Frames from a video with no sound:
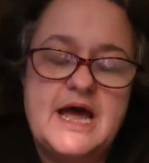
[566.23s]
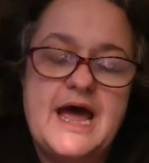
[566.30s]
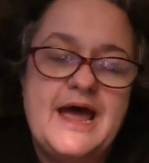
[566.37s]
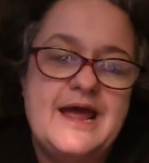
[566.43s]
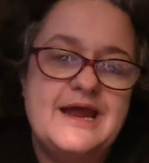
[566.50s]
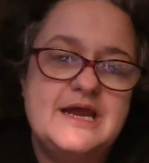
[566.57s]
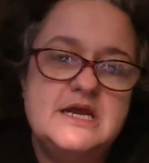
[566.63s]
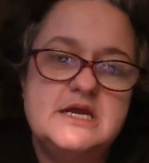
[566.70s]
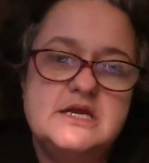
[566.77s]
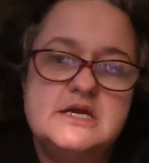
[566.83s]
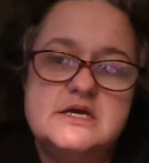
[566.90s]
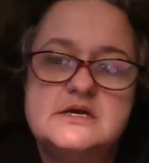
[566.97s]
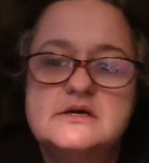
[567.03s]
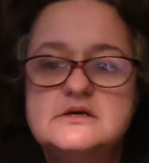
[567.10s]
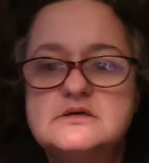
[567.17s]
I
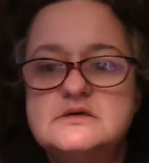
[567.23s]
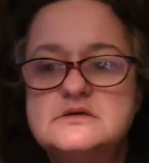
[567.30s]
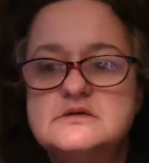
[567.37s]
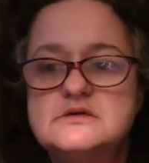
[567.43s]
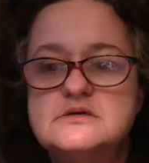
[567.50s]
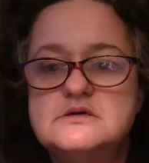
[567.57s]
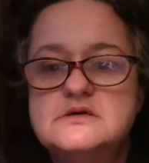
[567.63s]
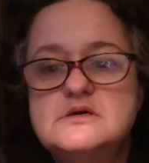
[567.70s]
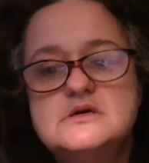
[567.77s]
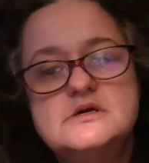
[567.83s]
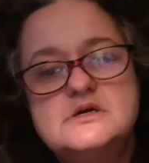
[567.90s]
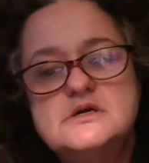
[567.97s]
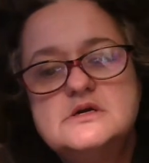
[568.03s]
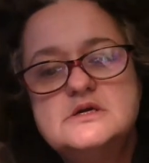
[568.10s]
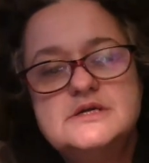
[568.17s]

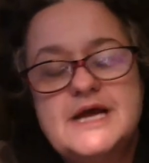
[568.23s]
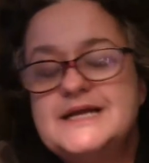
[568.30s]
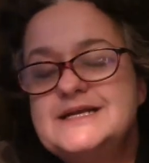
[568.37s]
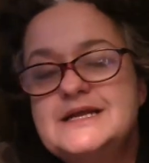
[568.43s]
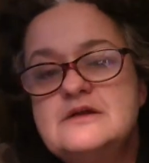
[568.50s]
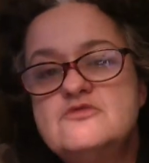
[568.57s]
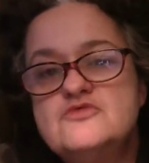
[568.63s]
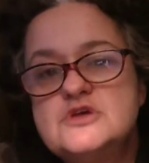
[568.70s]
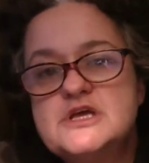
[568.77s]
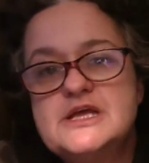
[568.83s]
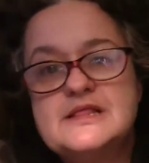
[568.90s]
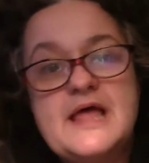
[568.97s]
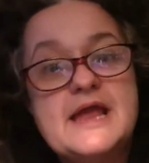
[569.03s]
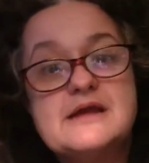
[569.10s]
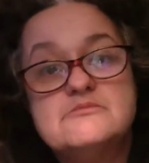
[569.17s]
I didn't
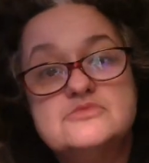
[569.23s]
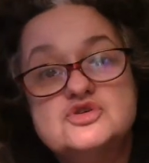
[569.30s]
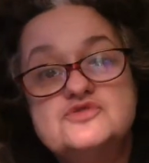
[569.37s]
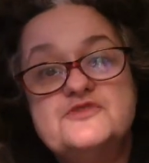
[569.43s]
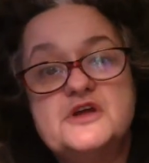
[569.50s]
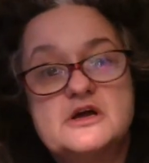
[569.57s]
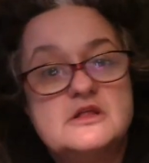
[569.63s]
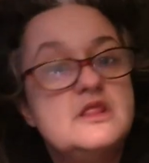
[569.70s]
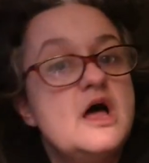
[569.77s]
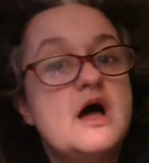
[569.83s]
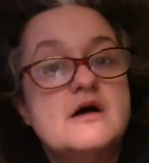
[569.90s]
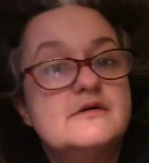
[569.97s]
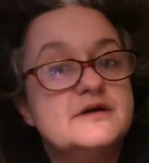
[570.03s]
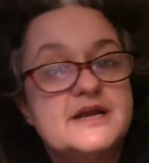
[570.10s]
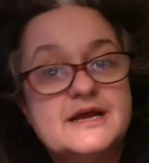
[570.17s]
really like moving a
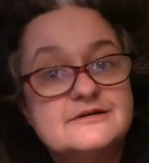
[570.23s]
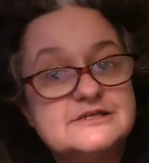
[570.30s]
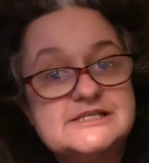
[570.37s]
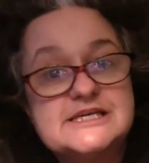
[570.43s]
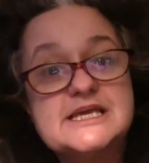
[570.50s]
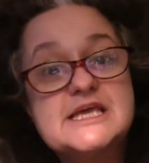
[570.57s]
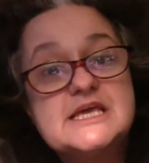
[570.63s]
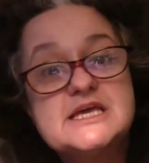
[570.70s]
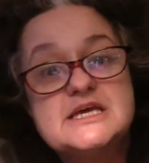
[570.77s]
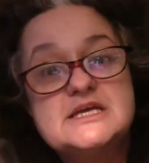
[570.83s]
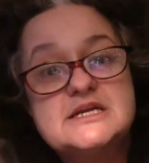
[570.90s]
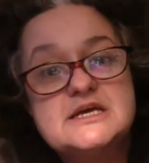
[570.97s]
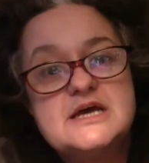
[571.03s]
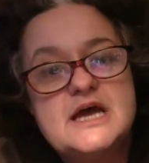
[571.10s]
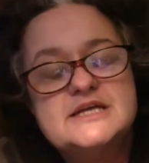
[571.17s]
lot when I was a
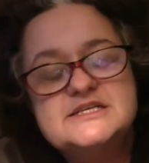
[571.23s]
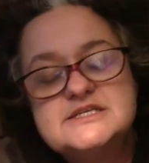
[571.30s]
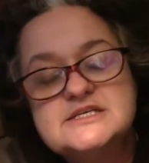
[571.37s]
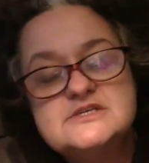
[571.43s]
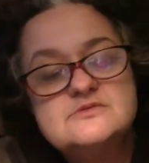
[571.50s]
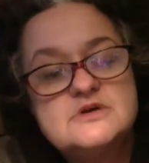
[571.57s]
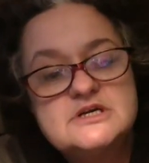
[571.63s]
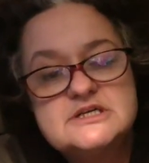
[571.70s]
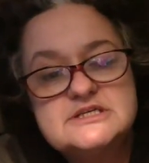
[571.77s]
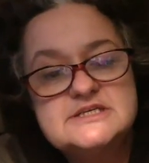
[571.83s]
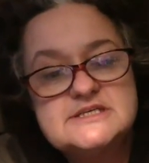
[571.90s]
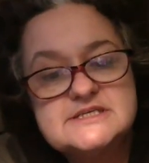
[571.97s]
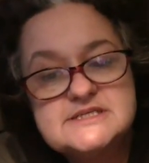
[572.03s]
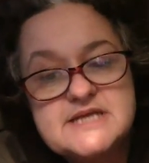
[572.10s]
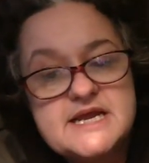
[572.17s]
kid. I just wanted
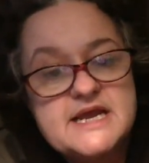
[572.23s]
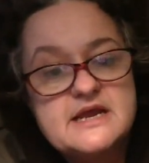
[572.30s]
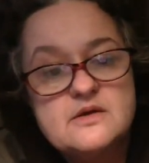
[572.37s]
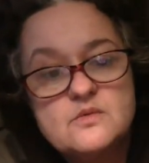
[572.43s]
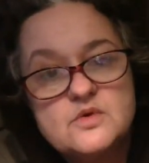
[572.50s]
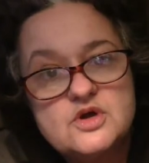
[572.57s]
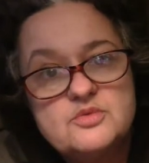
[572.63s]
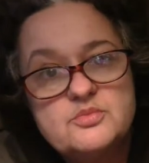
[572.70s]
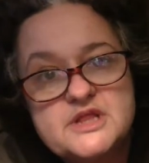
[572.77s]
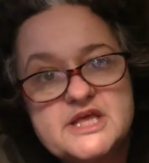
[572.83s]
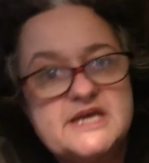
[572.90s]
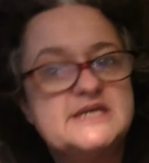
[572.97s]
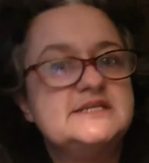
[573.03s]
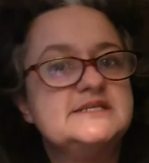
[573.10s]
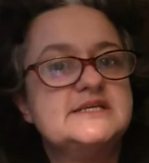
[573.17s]
to stay in one
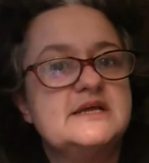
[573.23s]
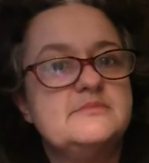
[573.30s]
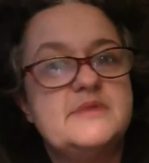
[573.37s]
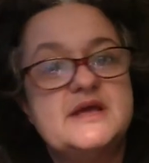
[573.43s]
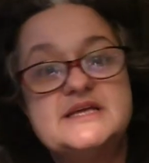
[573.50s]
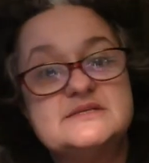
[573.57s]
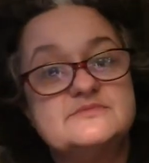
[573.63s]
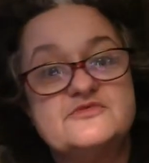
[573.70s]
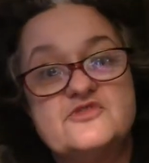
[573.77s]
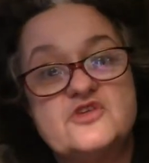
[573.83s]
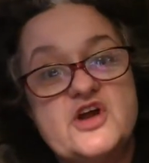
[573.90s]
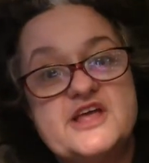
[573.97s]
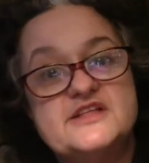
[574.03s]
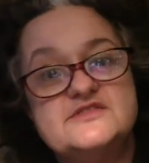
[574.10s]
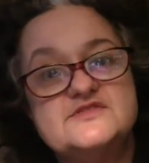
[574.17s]
place and make some
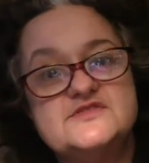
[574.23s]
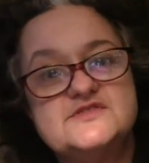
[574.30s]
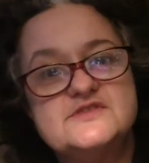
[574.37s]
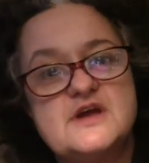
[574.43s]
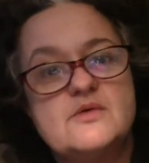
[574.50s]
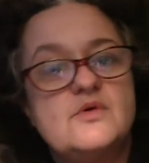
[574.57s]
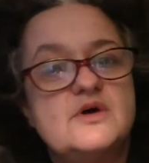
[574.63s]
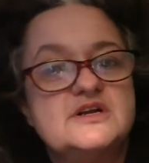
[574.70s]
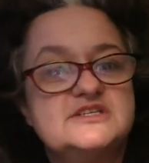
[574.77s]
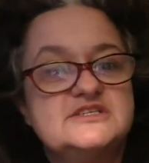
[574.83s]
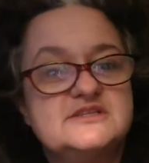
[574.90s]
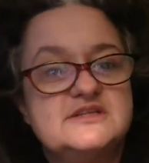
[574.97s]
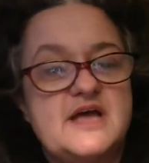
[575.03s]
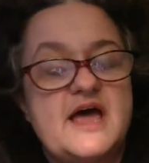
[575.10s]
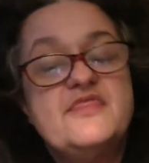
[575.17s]
friends. I wanted
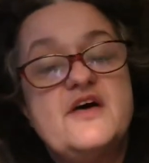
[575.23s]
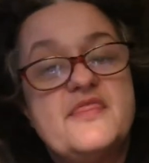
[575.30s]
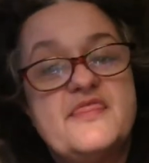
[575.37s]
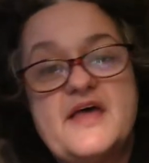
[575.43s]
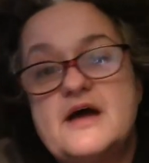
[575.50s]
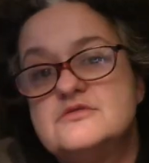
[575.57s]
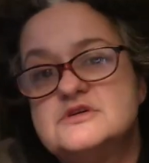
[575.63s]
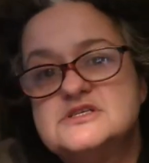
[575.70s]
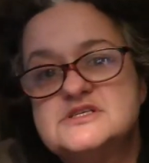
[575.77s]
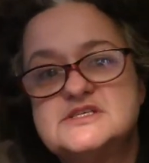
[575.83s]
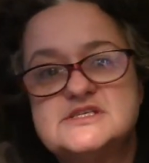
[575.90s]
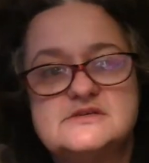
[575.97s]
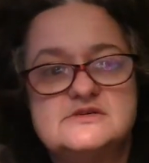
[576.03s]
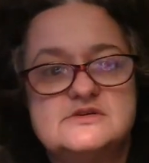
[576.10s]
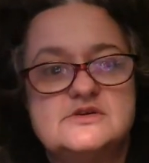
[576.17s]
I thought that
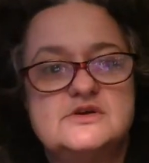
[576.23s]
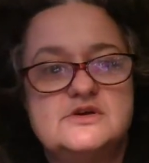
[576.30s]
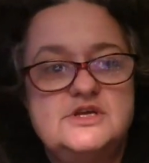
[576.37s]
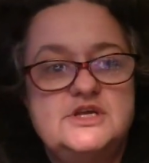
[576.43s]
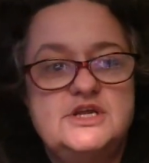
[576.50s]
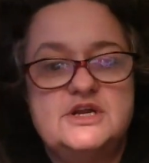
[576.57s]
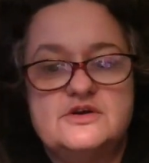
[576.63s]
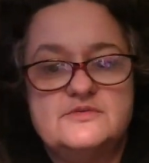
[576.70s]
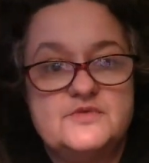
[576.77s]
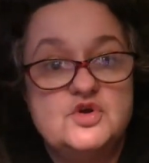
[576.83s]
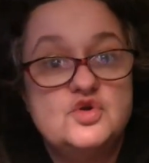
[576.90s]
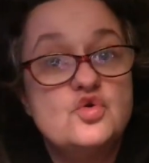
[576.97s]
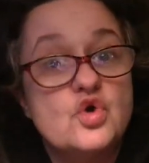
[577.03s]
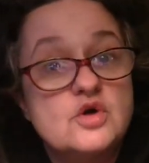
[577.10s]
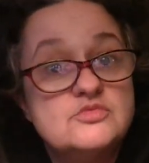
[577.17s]
was, you know,
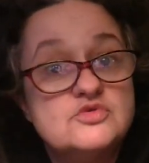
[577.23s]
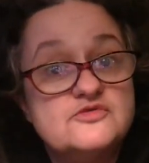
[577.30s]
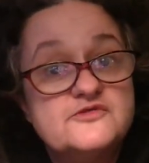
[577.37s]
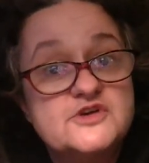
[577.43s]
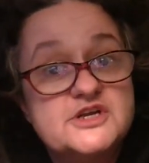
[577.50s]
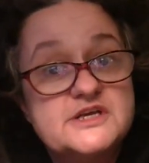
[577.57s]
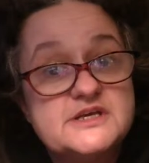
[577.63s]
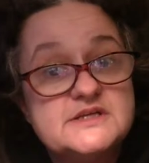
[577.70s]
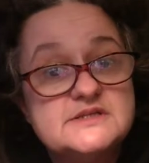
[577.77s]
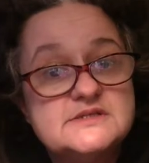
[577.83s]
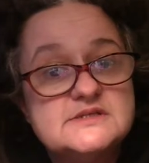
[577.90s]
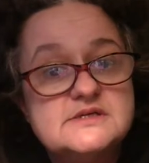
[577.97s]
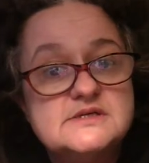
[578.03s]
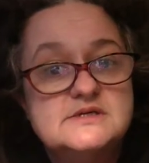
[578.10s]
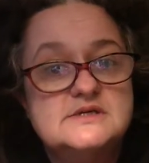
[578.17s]
normal for
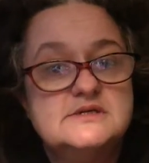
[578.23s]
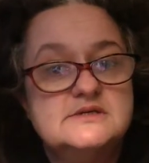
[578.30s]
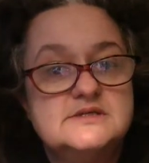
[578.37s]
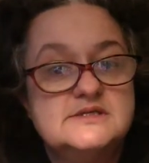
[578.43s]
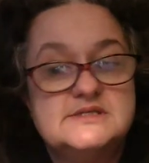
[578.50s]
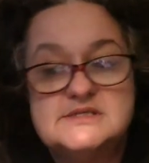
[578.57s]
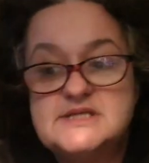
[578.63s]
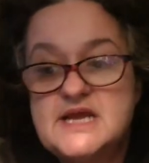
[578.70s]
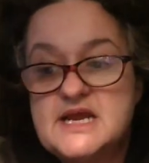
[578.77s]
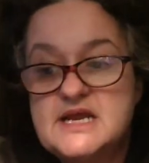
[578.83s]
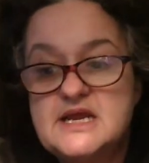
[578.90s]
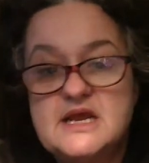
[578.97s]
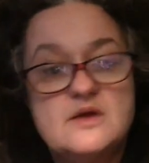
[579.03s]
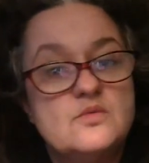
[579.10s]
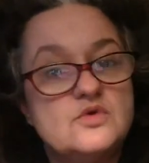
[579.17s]
kids to
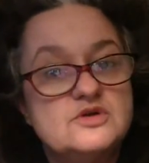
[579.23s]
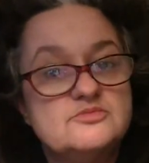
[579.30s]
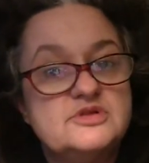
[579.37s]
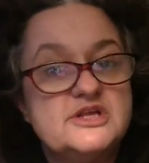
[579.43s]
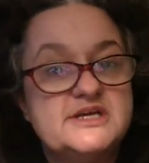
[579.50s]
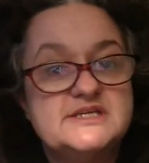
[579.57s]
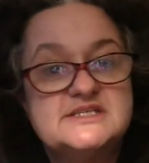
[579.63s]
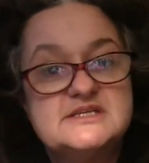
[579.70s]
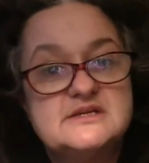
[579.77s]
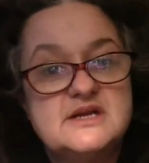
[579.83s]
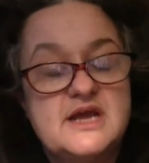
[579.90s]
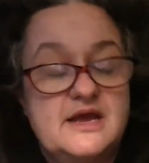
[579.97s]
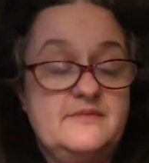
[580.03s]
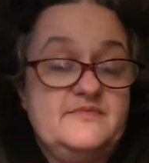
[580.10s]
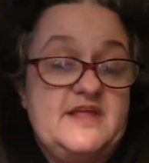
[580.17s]
stay in one place. And,
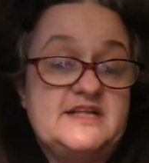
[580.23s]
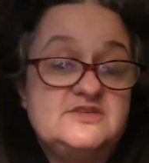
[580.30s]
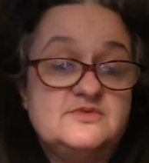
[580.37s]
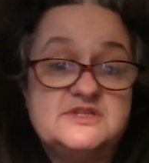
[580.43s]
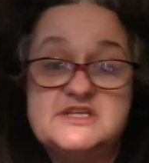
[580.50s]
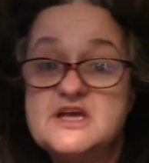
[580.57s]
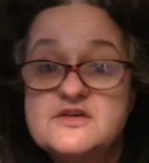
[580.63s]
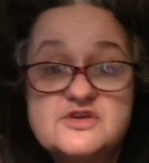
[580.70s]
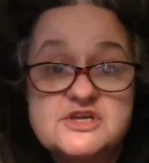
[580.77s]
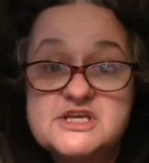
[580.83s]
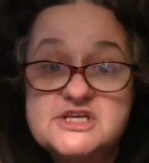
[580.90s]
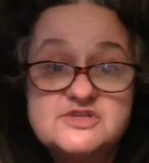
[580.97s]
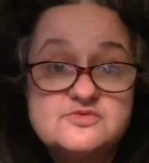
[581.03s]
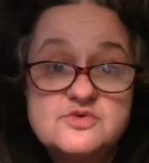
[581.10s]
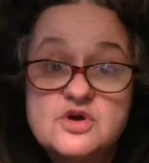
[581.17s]
and that's what the other
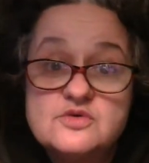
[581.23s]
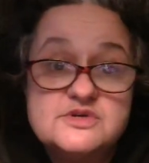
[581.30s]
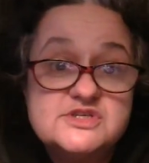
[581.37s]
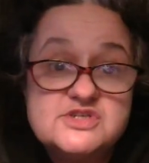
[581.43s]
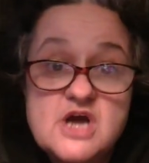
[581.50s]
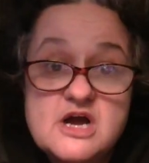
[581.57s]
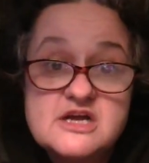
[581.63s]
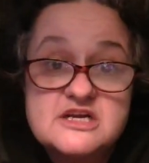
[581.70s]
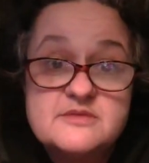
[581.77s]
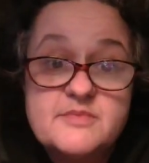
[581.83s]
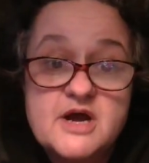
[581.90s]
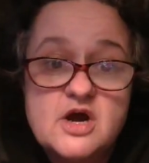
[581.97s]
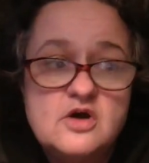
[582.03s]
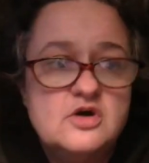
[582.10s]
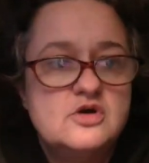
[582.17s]
kids were always talking
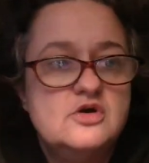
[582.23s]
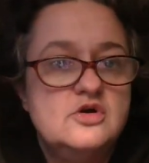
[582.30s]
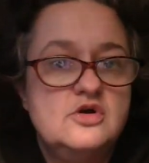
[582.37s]
about.